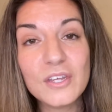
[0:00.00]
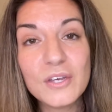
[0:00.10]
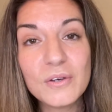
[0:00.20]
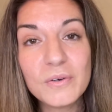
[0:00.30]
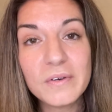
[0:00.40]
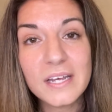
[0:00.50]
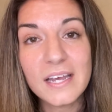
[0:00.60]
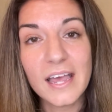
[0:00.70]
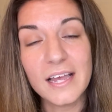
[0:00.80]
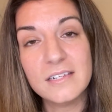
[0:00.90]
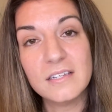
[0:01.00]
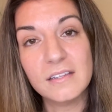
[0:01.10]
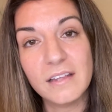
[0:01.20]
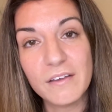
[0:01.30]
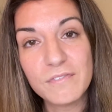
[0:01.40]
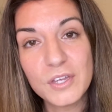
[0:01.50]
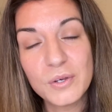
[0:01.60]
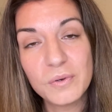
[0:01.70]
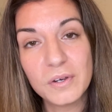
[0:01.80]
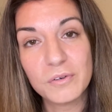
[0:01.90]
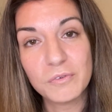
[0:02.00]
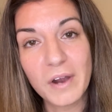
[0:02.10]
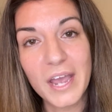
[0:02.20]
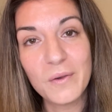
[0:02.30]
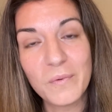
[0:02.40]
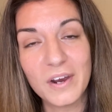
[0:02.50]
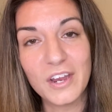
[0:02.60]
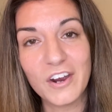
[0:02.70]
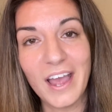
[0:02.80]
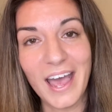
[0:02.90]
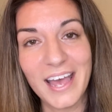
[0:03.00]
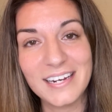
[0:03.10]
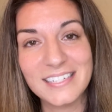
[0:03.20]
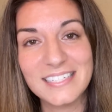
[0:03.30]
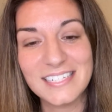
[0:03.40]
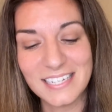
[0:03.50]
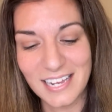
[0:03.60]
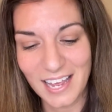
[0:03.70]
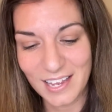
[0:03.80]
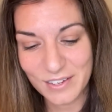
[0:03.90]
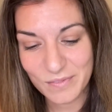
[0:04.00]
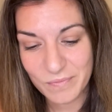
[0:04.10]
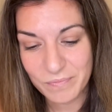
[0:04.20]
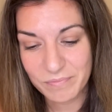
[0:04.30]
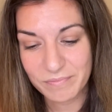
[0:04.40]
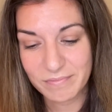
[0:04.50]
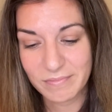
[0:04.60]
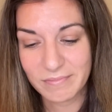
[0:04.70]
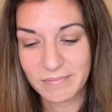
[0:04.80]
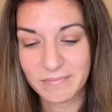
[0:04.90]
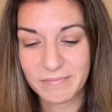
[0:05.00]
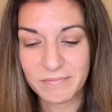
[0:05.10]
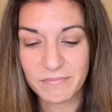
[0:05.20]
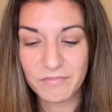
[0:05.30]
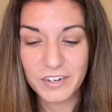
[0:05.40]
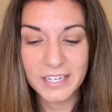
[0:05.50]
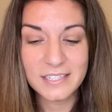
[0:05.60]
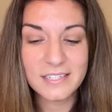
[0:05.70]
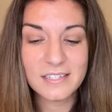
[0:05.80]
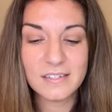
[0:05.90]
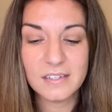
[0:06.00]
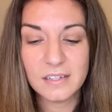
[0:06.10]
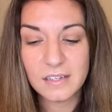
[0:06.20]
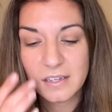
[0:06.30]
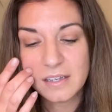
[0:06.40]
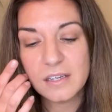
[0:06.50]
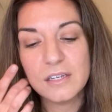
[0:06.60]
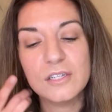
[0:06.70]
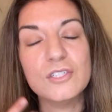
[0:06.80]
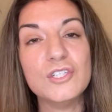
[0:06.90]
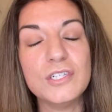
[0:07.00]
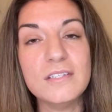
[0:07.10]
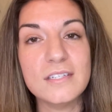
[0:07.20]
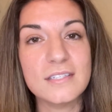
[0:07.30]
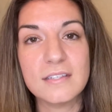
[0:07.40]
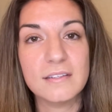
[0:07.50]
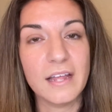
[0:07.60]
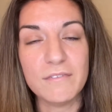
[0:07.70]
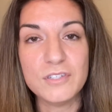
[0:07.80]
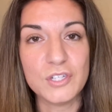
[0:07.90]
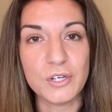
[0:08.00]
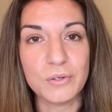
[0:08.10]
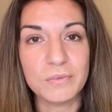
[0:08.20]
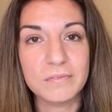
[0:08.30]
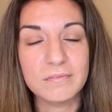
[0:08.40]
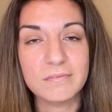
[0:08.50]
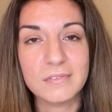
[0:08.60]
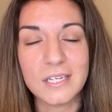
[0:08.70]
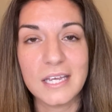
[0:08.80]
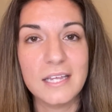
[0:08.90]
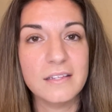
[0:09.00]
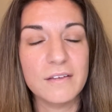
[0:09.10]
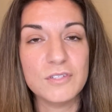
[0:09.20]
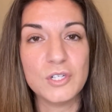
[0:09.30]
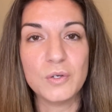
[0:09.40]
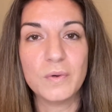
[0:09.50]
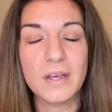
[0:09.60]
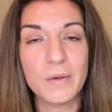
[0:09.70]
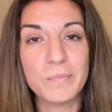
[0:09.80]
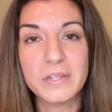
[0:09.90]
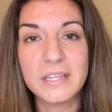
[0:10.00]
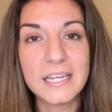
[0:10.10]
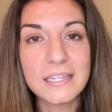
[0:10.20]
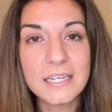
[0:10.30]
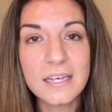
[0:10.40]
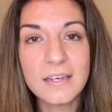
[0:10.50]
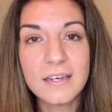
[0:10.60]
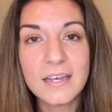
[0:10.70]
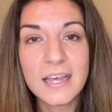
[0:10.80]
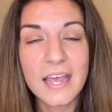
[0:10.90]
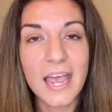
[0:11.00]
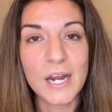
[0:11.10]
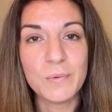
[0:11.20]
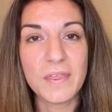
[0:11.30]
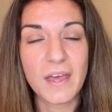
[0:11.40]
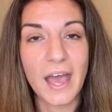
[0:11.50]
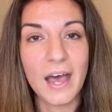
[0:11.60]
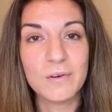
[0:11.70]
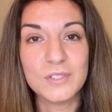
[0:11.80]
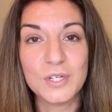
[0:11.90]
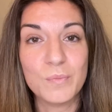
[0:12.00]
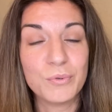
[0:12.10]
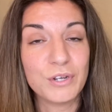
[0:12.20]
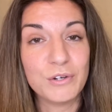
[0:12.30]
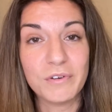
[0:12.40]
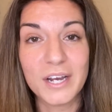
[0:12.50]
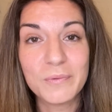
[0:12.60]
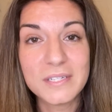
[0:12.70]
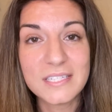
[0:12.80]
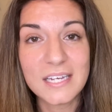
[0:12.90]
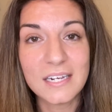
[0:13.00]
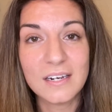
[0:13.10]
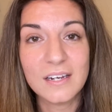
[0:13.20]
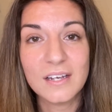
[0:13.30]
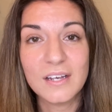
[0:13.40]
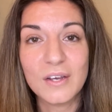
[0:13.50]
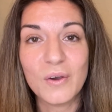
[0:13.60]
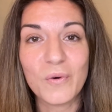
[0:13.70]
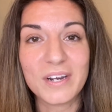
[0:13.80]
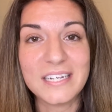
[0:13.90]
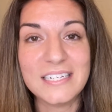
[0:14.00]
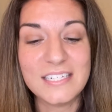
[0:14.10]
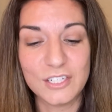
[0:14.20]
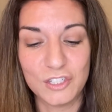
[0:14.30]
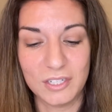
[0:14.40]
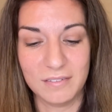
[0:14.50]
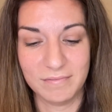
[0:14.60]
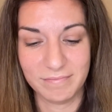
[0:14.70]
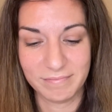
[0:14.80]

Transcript: you and to love you right where you're at today? Friends, Jesus loves you. He loves you completely and without prerequisite or condition.